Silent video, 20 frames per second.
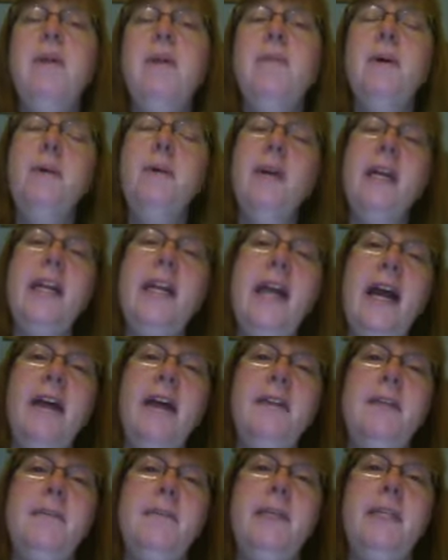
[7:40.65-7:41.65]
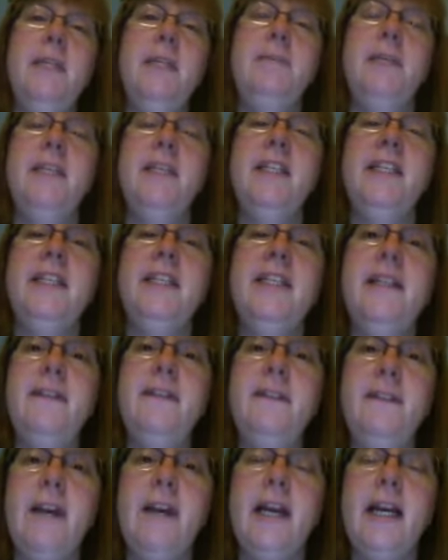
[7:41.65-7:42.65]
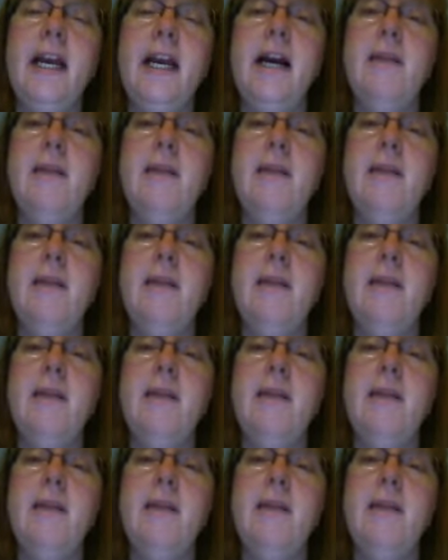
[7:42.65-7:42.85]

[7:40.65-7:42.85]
but we're going to have to be specific